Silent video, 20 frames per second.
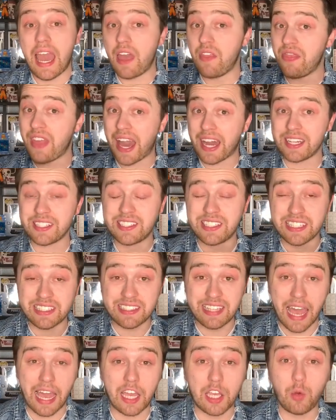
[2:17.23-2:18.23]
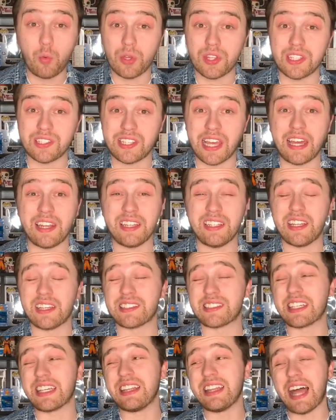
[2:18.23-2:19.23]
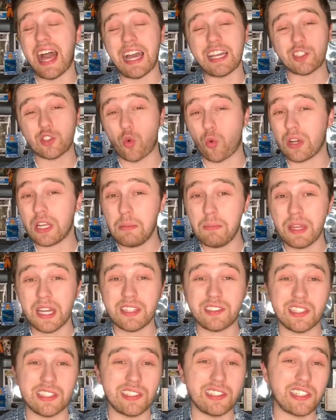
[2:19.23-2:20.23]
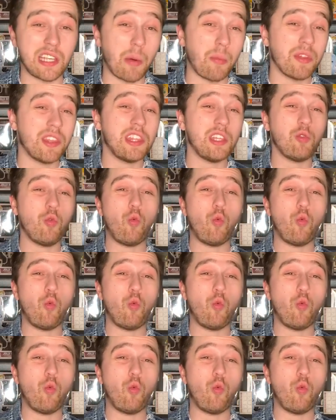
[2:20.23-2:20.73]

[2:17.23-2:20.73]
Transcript: And that is exactly what this ending does. The last 20 minutes is some of the